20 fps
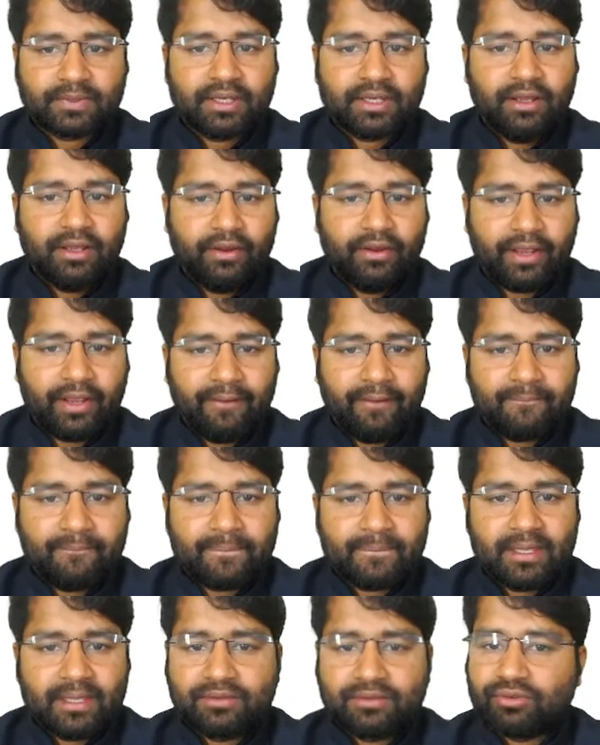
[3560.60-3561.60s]
Okay,
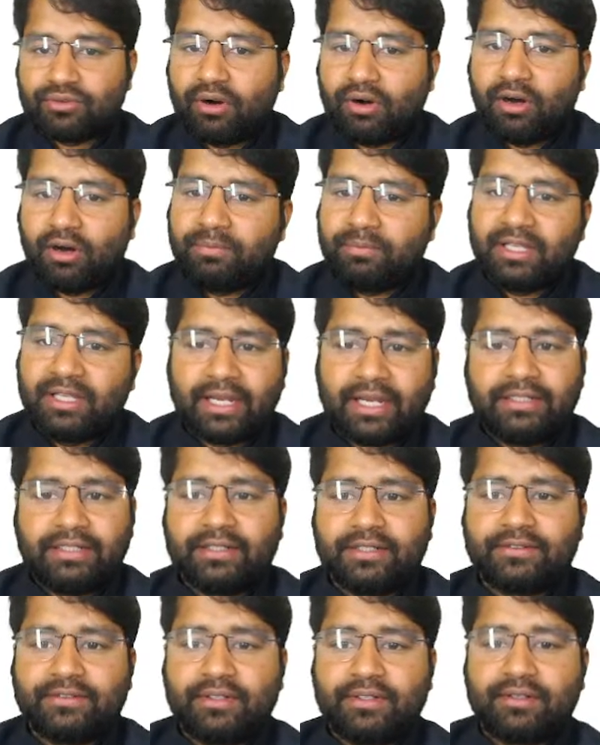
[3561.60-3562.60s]
so opt the right
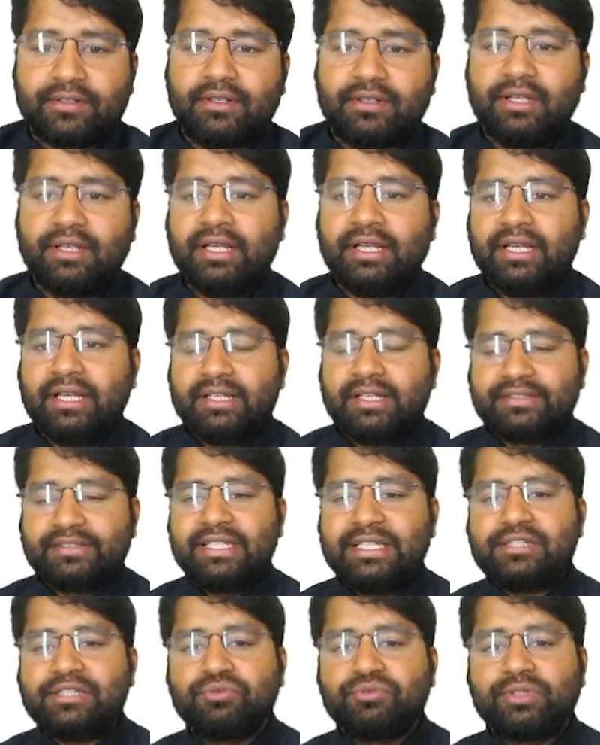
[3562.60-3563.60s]
answer. See
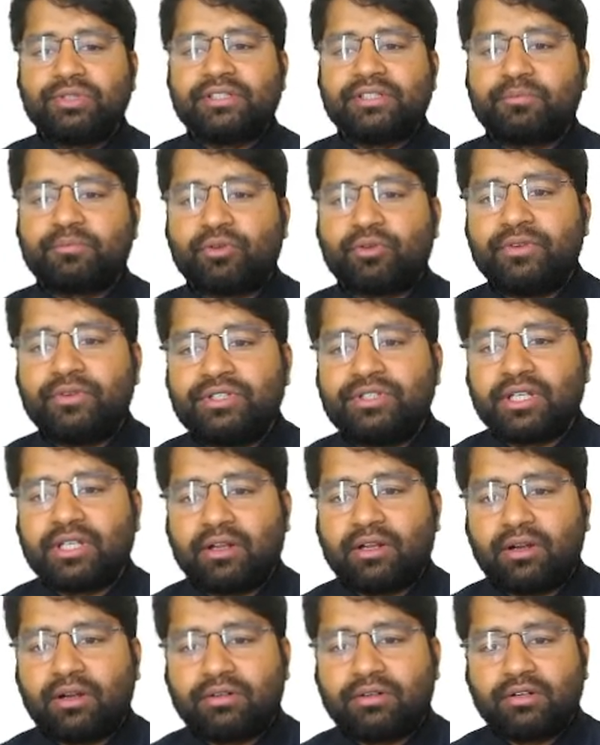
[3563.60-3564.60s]
students, provincial
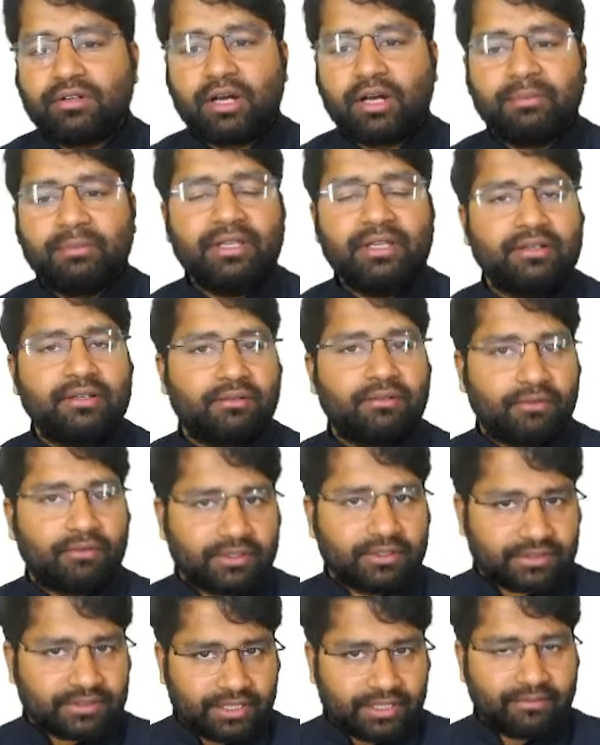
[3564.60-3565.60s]
autonomy
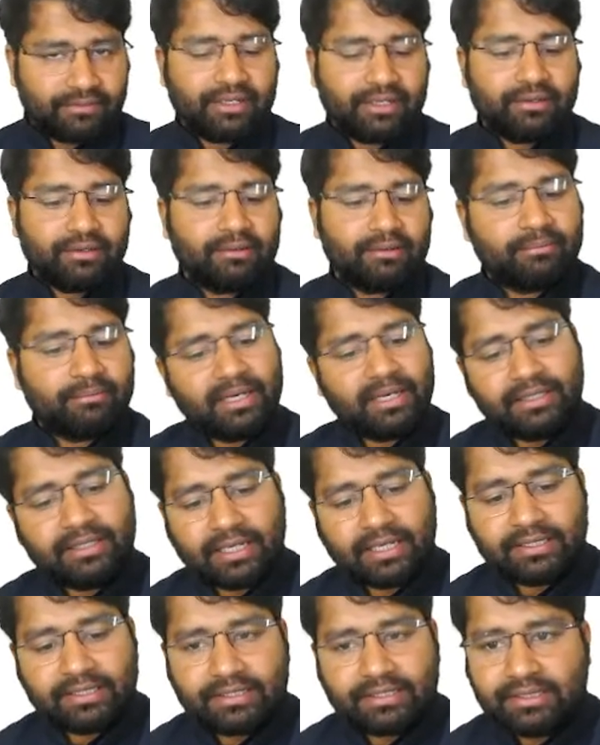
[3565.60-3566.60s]
was given by
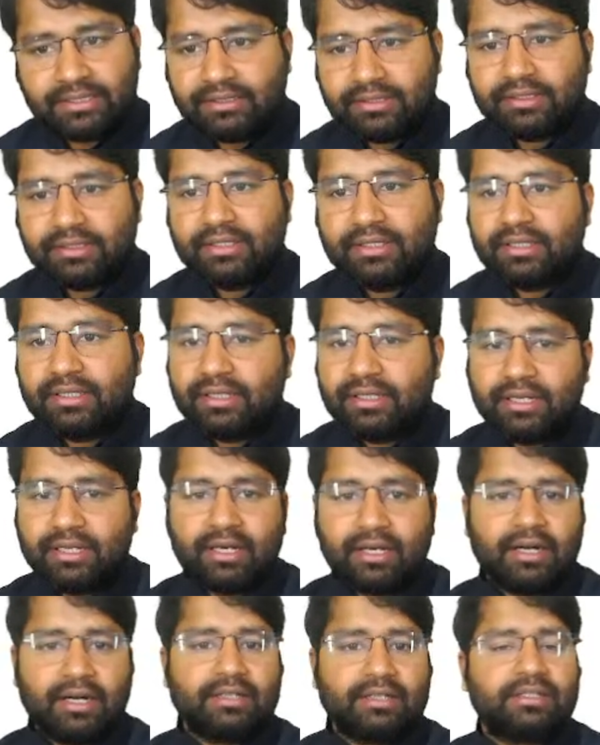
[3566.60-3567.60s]

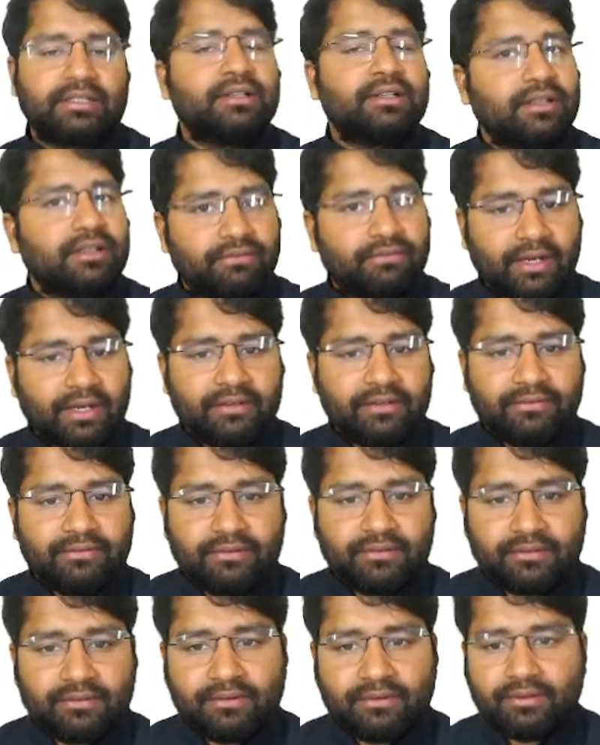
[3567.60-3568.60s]
1935.
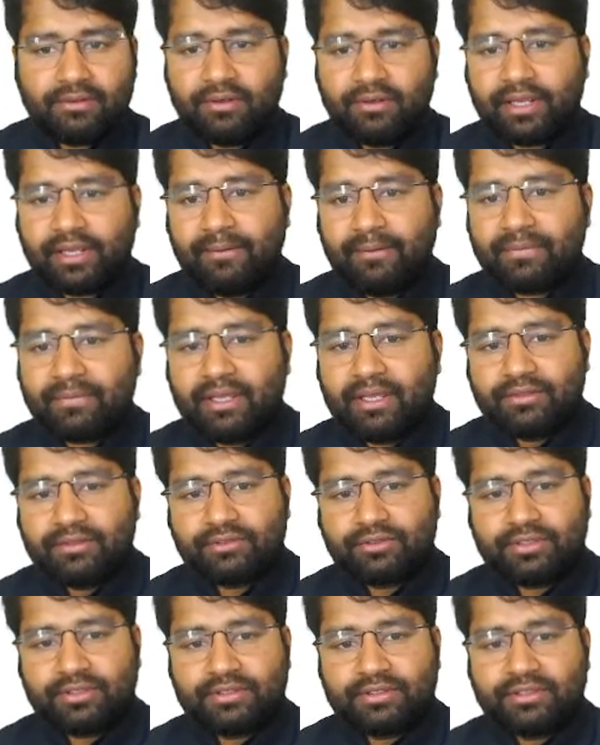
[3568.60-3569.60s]
Okay, so
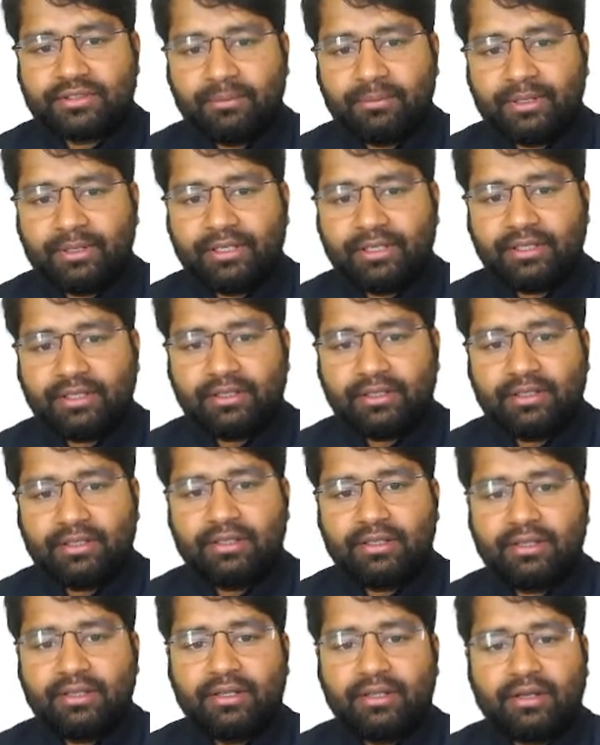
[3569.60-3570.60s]
this is the beginning.
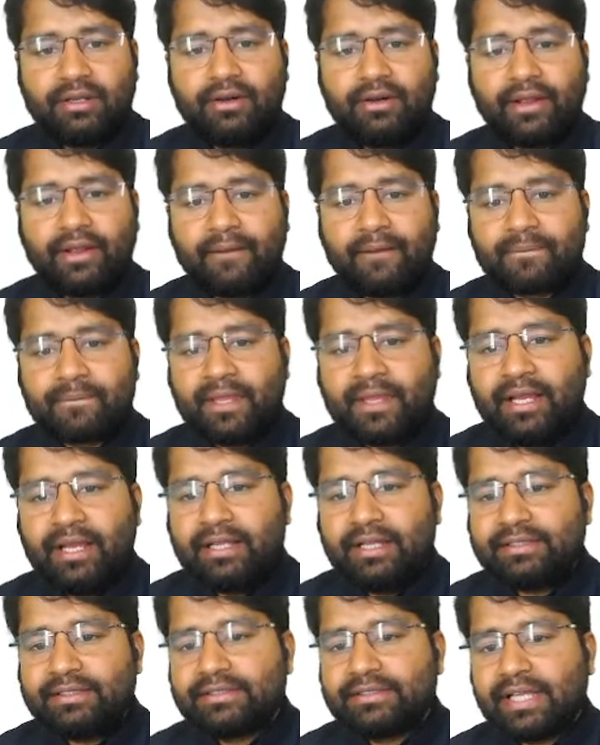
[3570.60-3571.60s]
Okay,
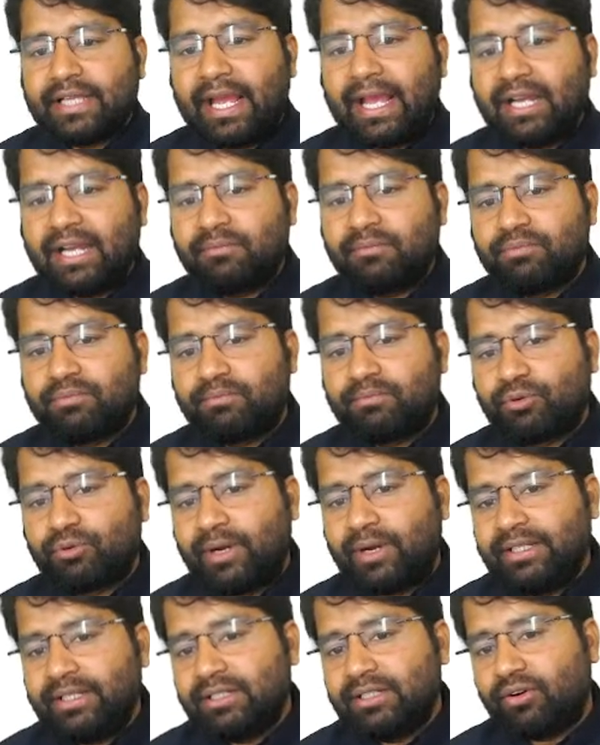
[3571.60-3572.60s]
this act
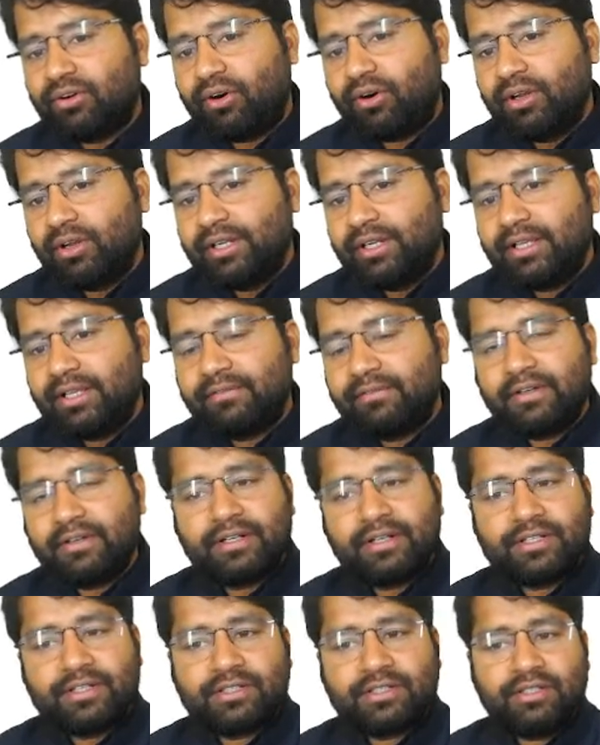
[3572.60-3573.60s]
provided all India
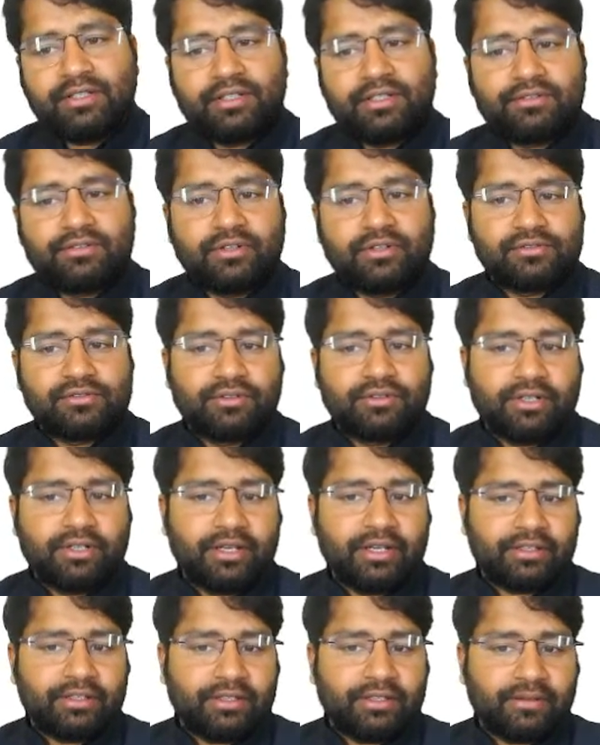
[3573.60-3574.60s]
federation, it is also correct,